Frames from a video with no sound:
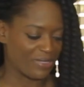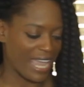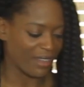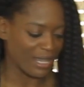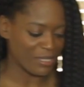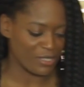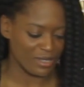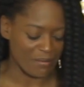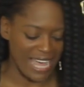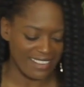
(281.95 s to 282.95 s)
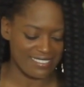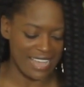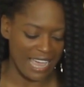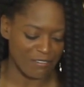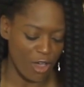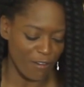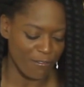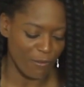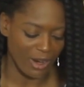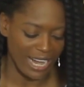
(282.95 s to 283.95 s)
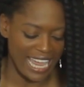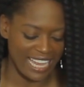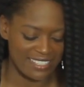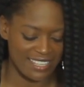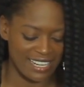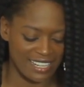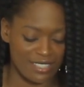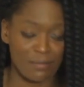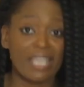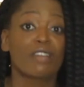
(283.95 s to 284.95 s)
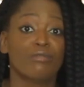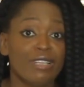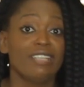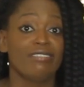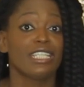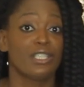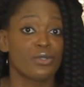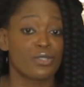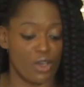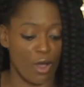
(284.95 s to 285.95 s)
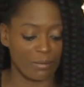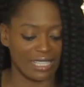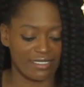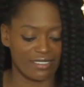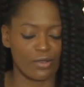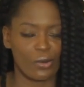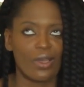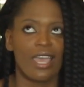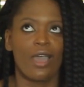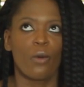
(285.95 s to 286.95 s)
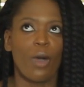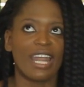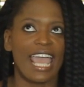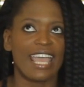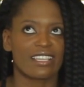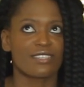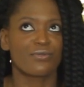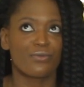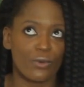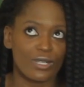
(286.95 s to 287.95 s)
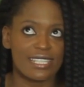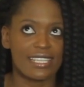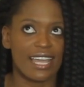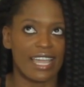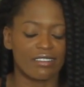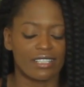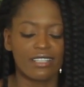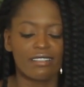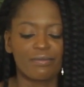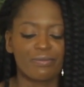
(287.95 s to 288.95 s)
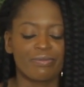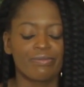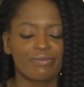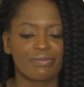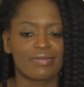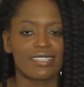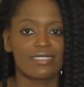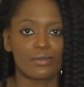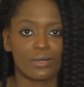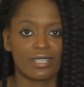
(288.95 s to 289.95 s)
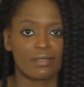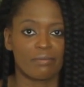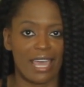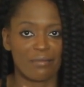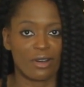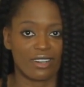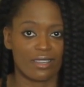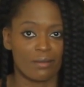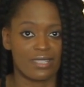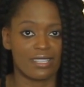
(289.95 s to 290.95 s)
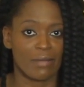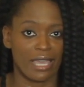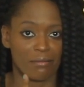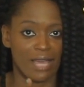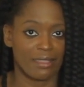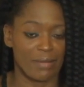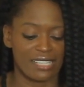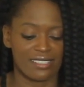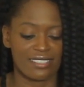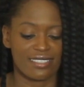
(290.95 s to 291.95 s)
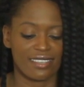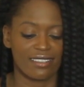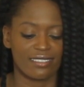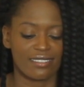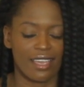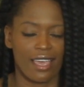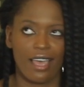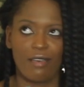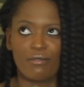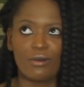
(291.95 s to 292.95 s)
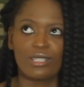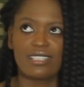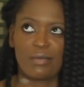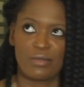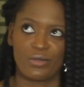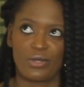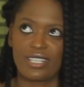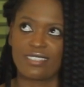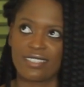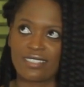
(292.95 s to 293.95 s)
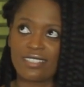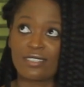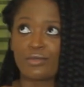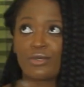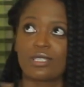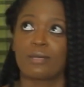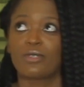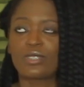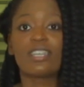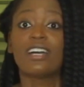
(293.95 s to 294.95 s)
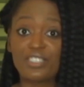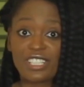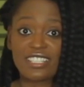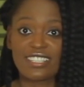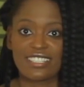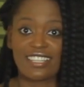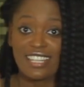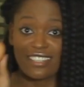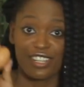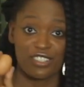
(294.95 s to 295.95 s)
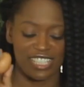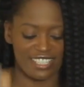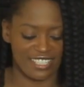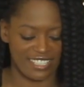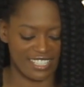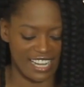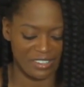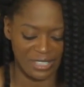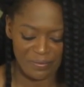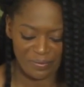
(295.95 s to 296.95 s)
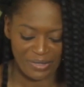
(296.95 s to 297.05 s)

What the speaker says: Now let me do the maths. I've got 4 eggs here to make a really, really huge omelet. So 1 egg is 40 naira. This is where the bad part comes in, my mathematics skills. 4 times 4 is 16, so 4 times 60, 160. That's 160 naira.